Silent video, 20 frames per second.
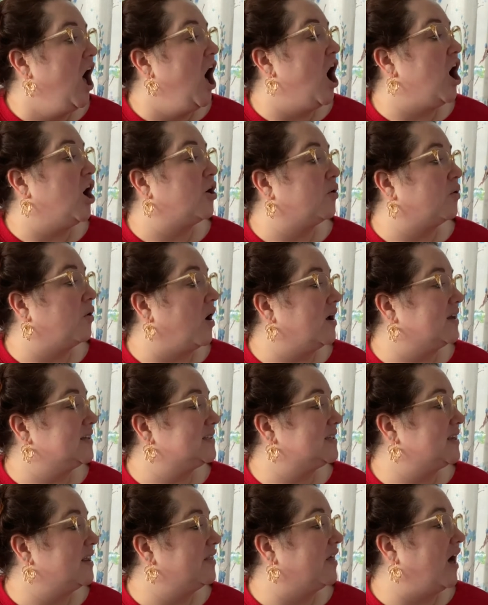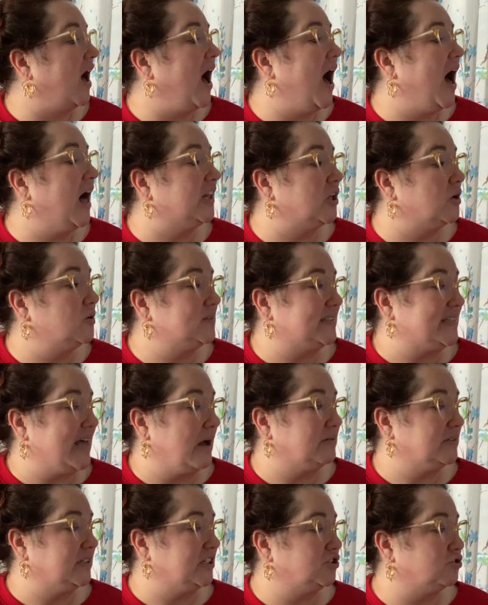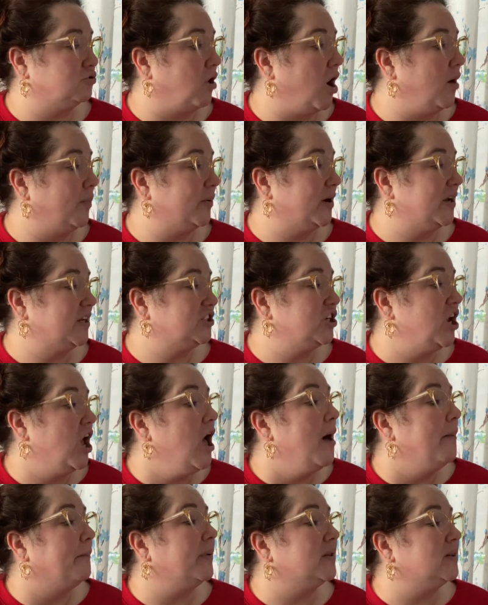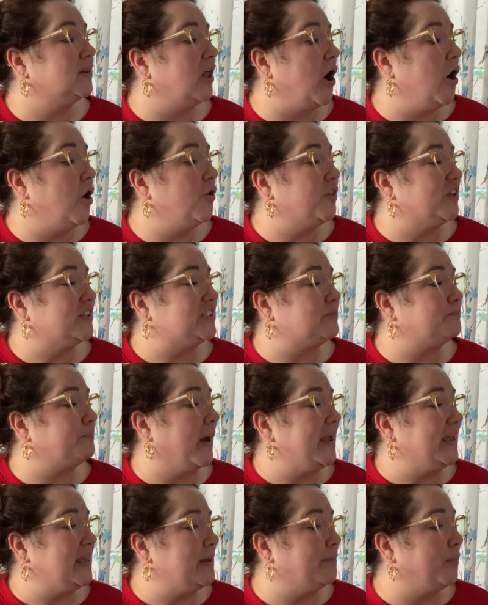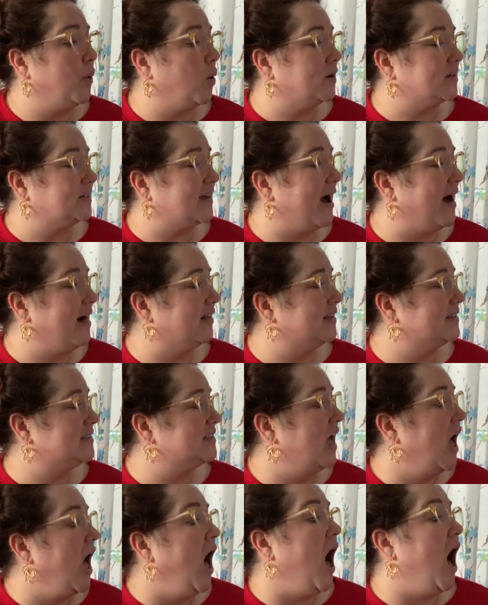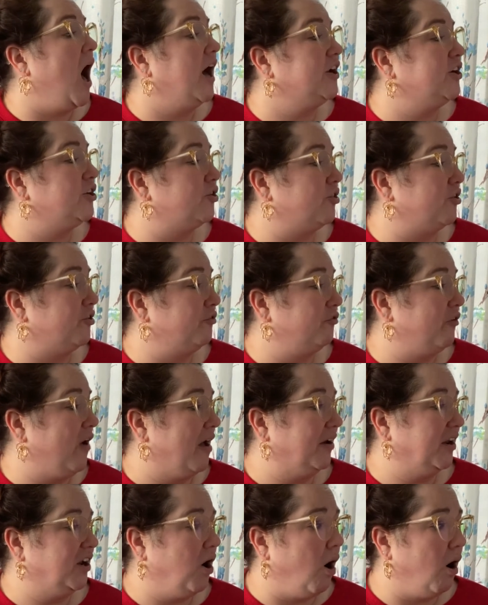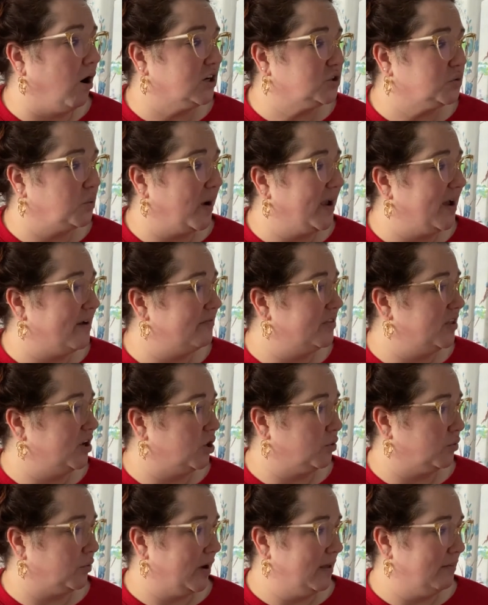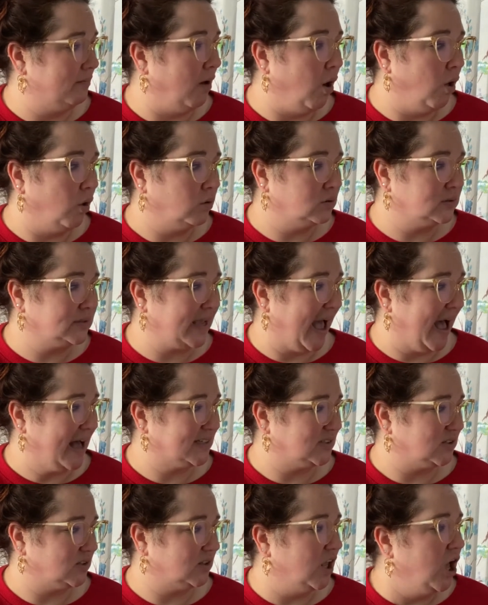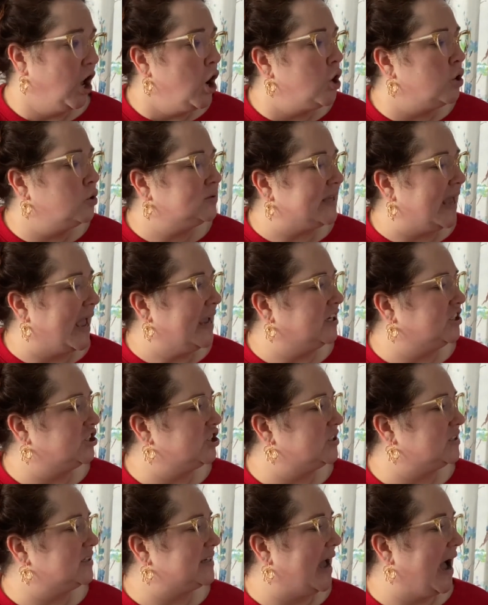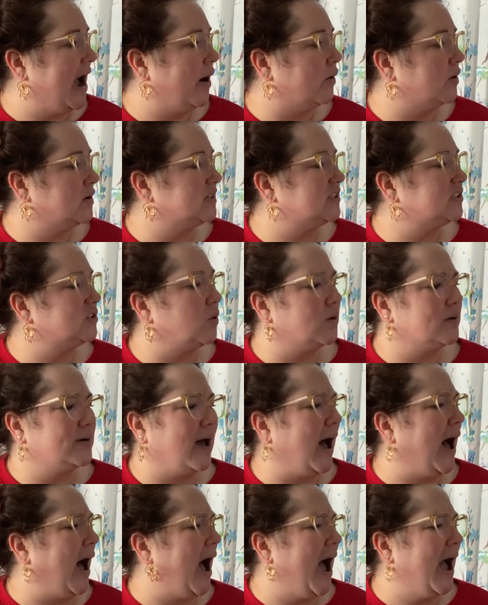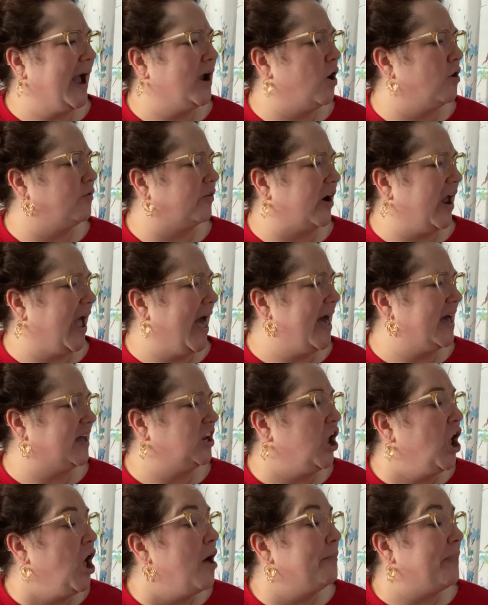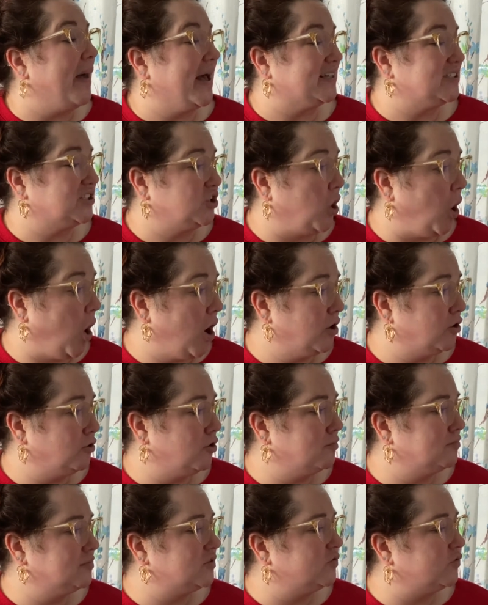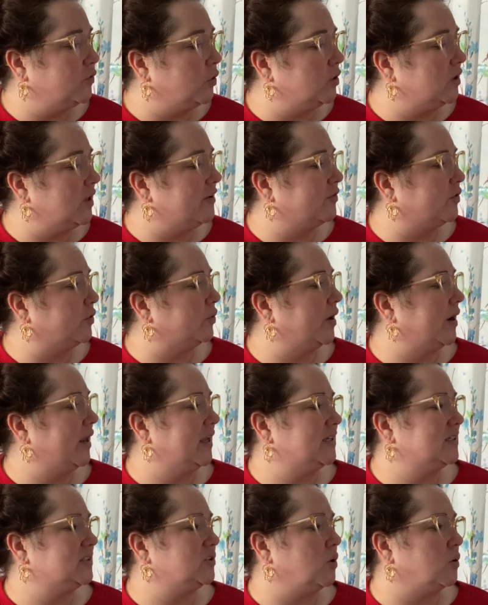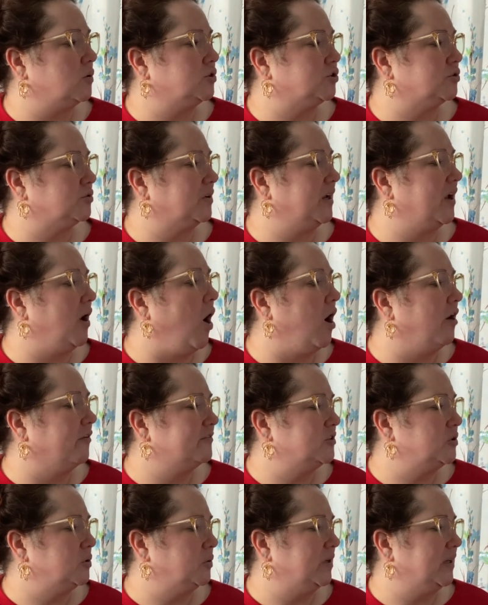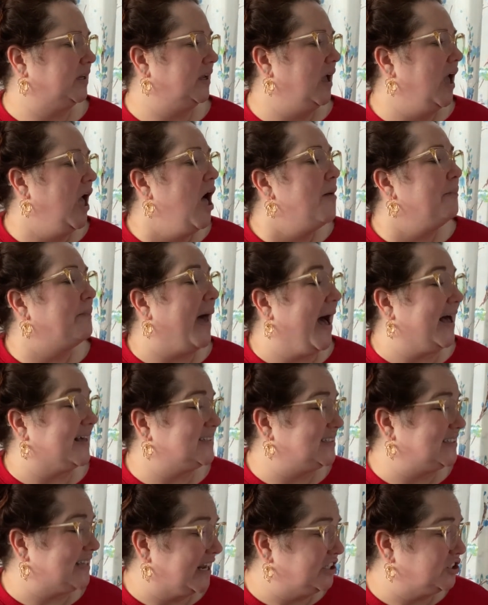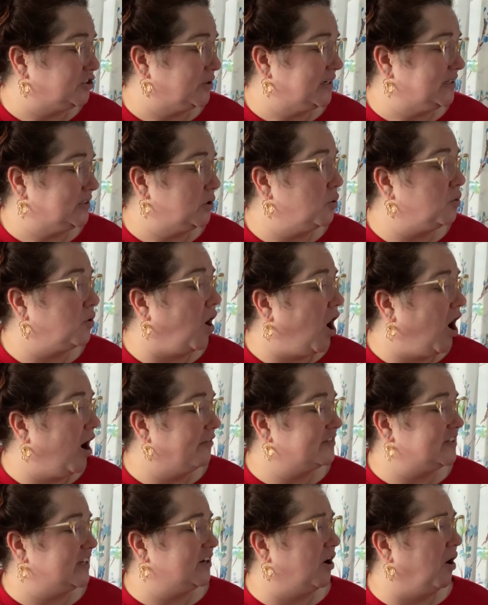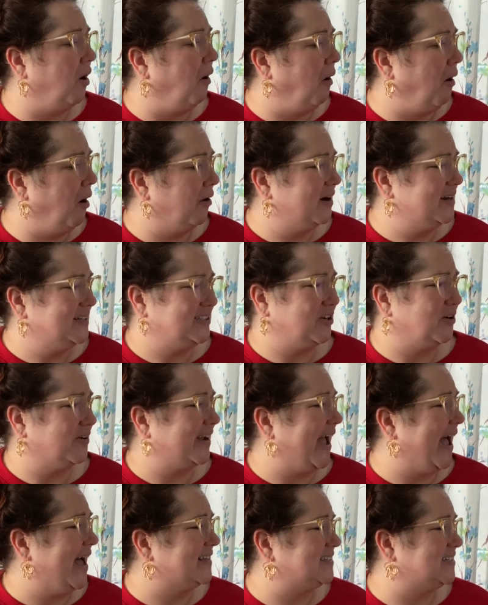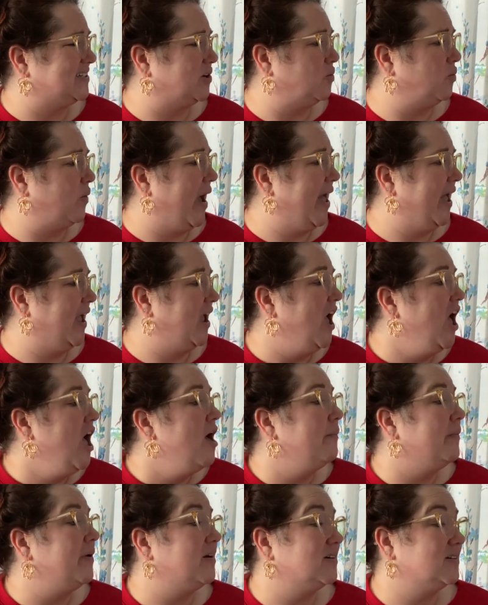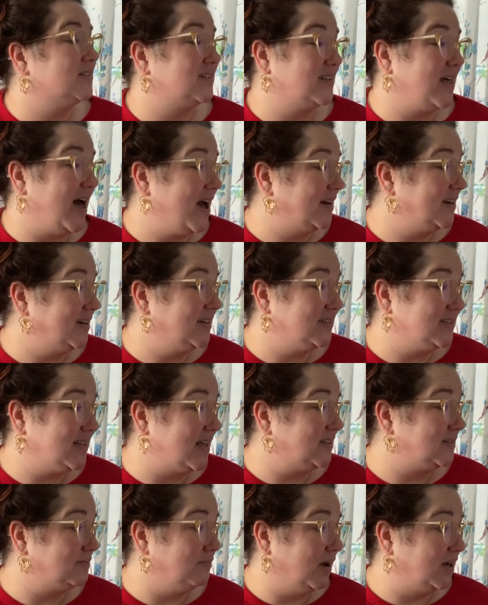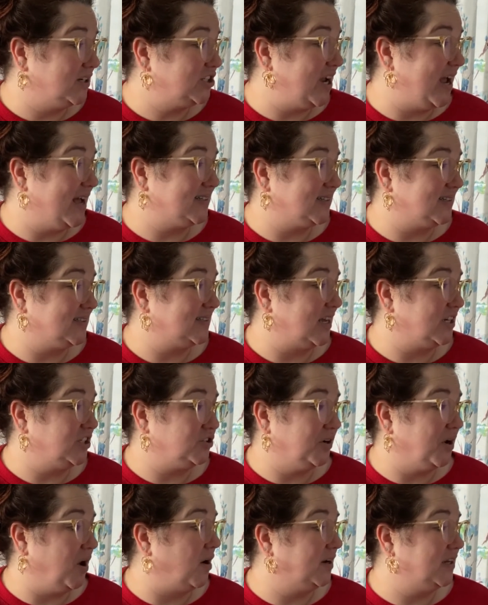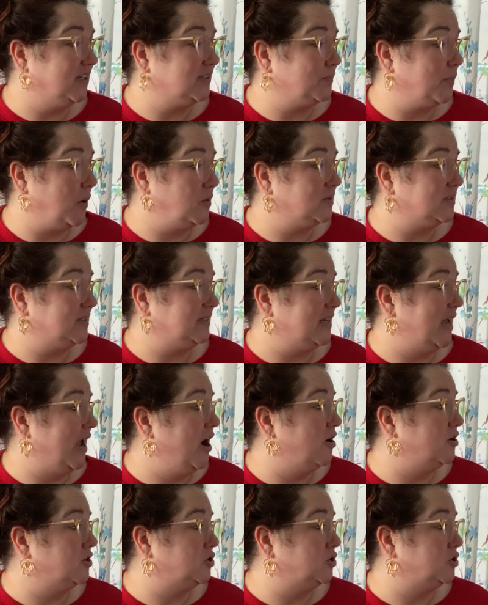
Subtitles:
Across the hollow-sounding drawbridge, below the spiky portcullis, under the frowning archway of the grim old castle, whose ancient towers soared high overhead, past guardrooms full of grinning soldiery off duty, past sentries who coughed in a horrid, sarcastic way, because that is as much as a sentry on his post dare